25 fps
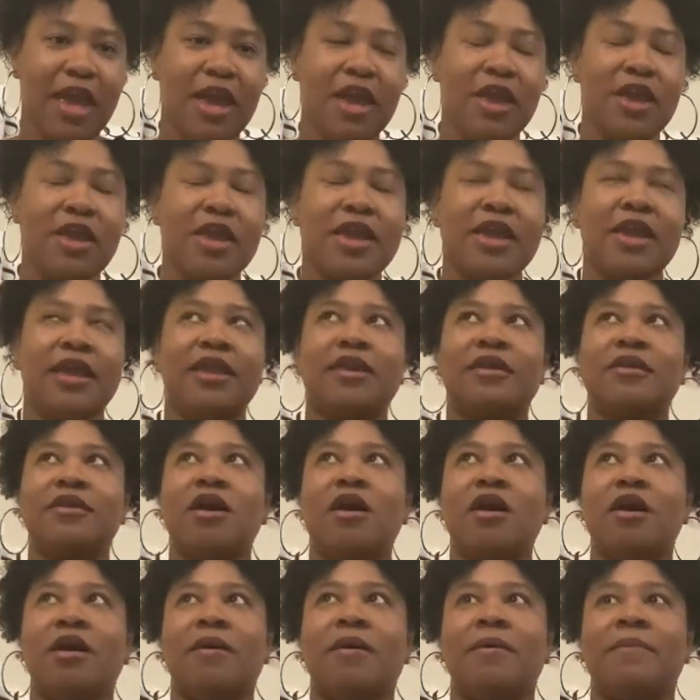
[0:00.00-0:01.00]
And
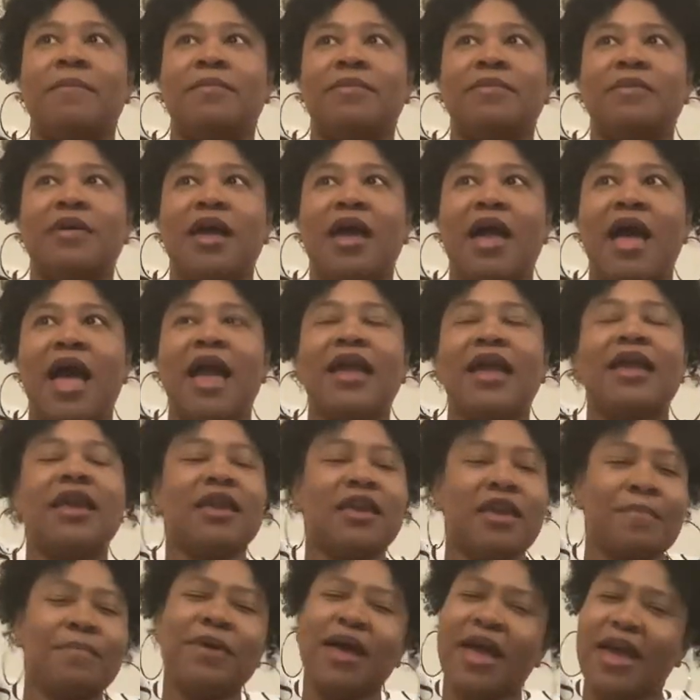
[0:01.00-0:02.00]
I can
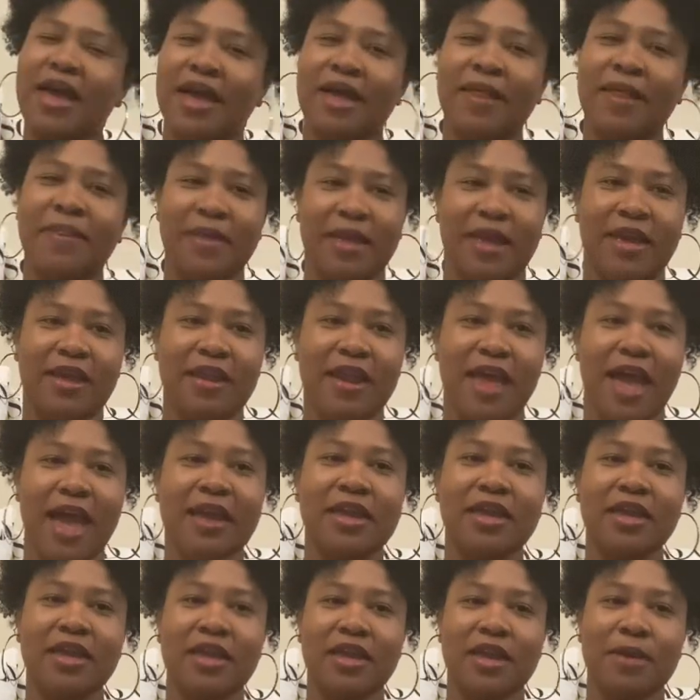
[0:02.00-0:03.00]
get behind that. I
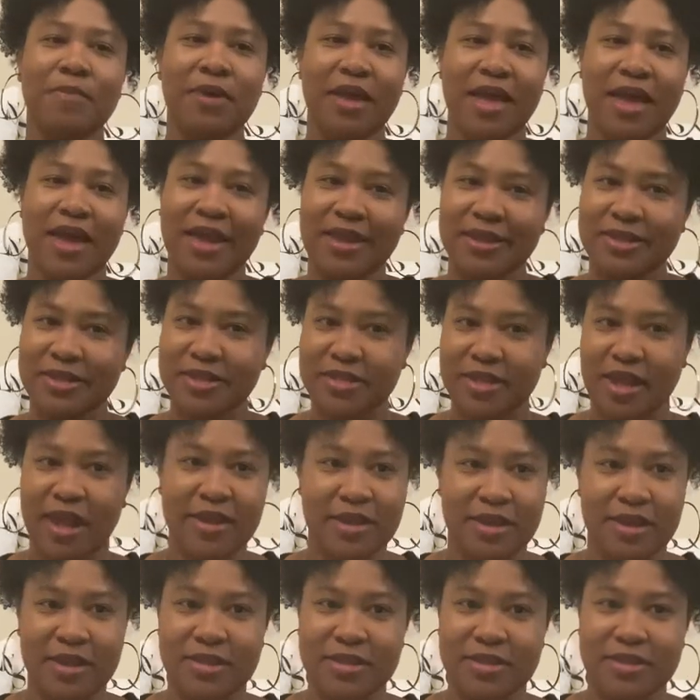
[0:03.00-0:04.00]
can get behind
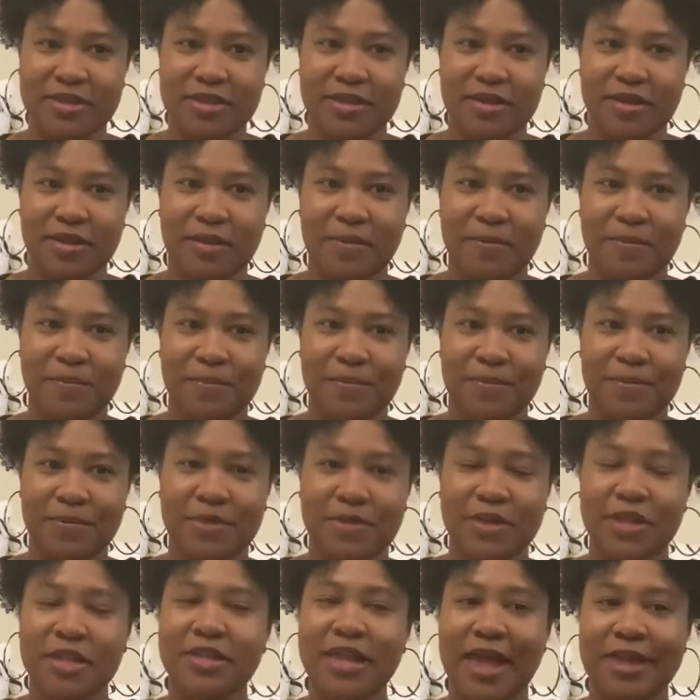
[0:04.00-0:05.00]
science
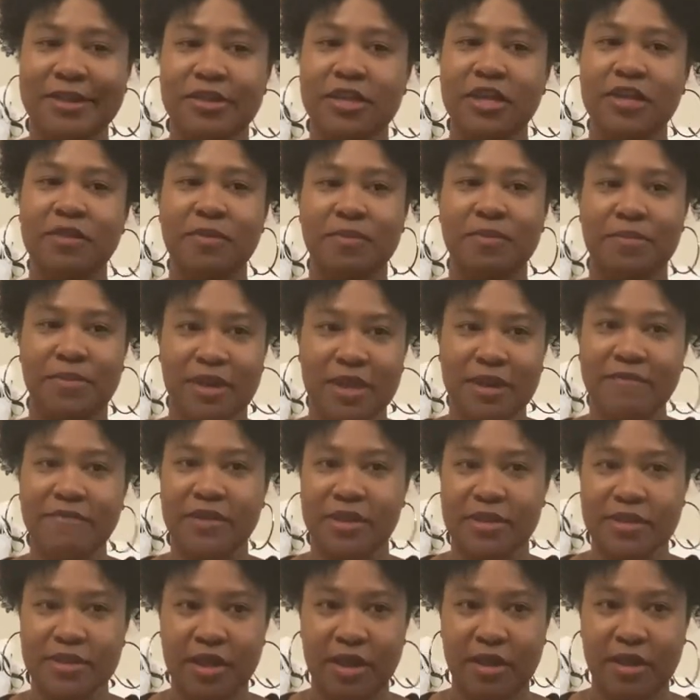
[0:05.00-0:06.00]
because I see the
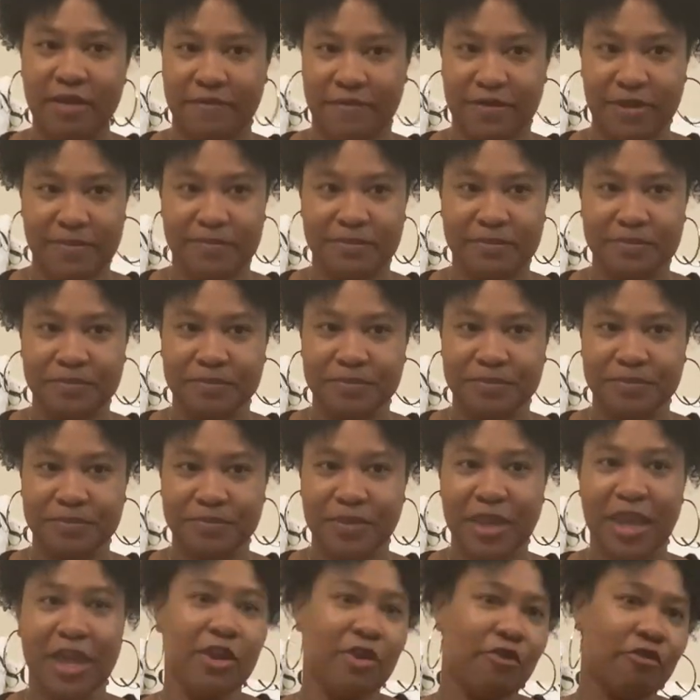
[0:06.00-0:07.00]
benefits of it.
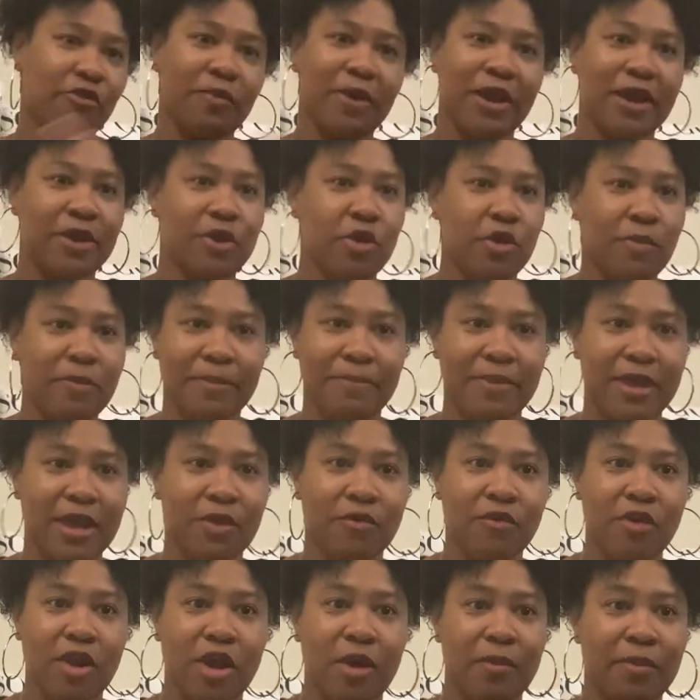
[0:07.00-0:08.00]
And everybody know my
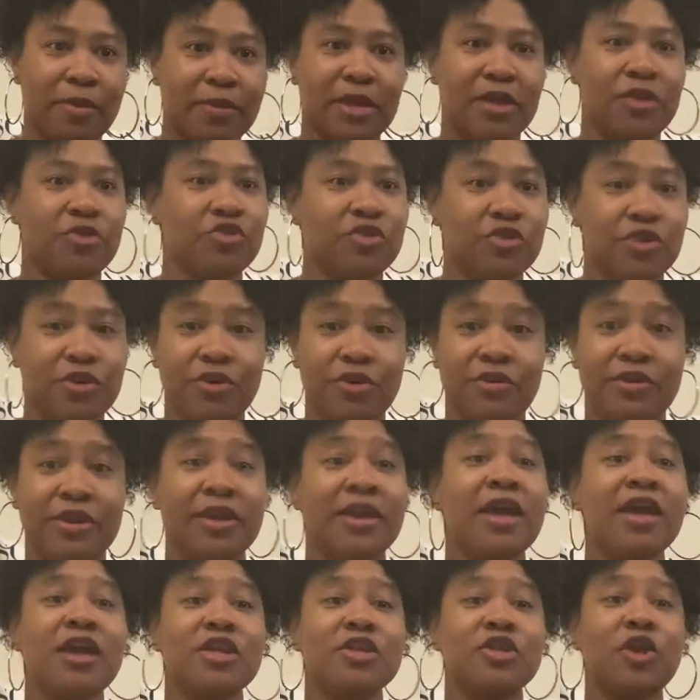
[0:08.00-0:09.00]
background, I'm engineering.
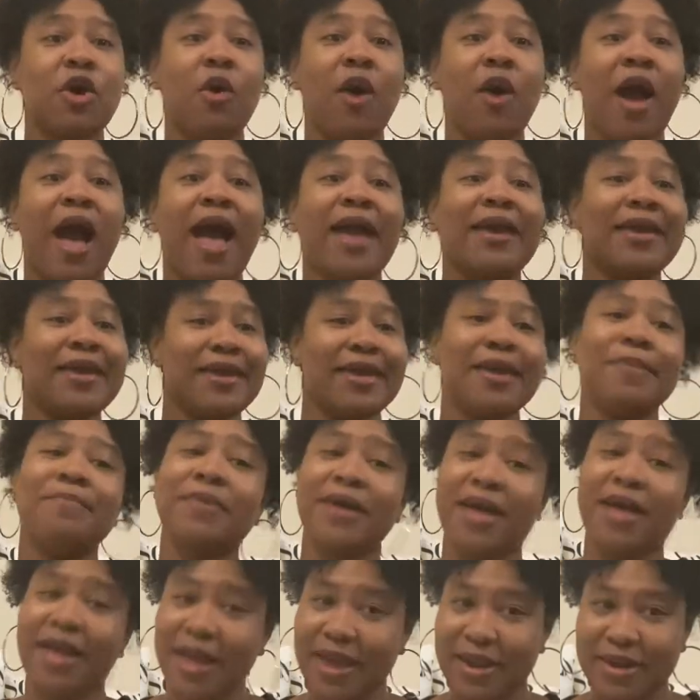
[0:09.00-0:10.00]
So I can get
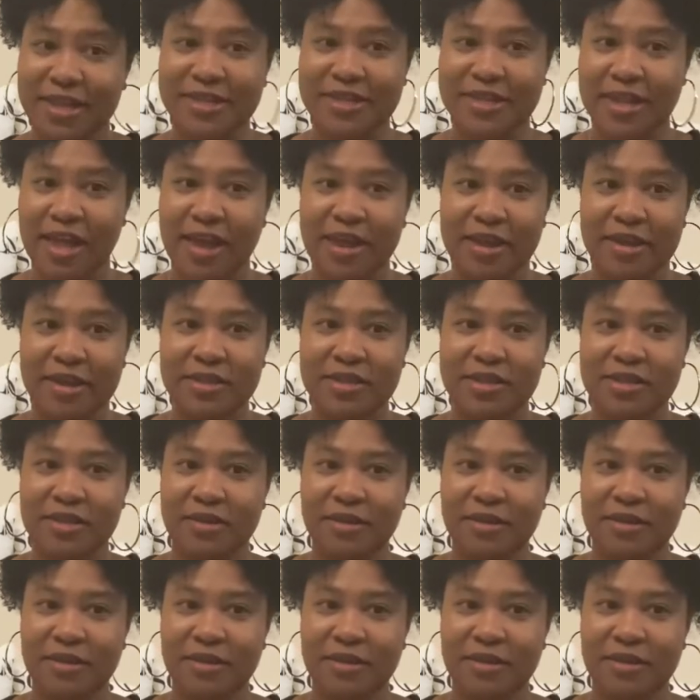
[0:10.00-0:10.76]
behind this science.